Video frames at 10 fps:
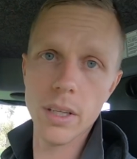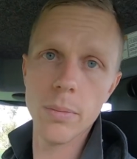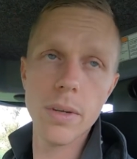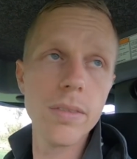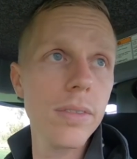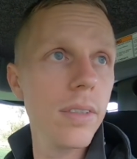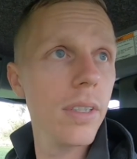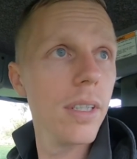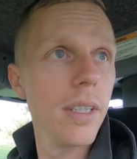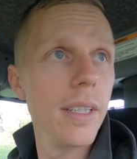a little bit of
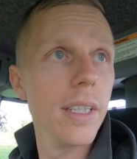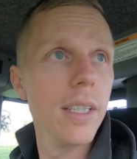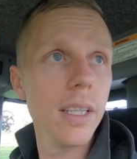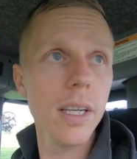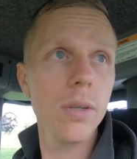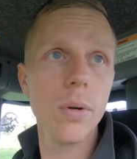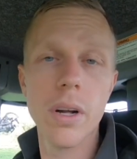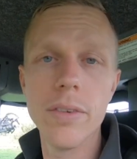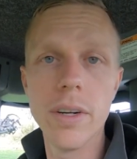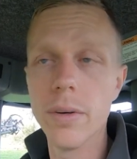liquid
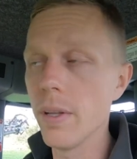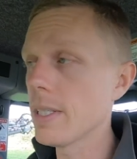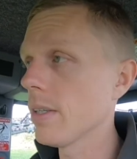off it all the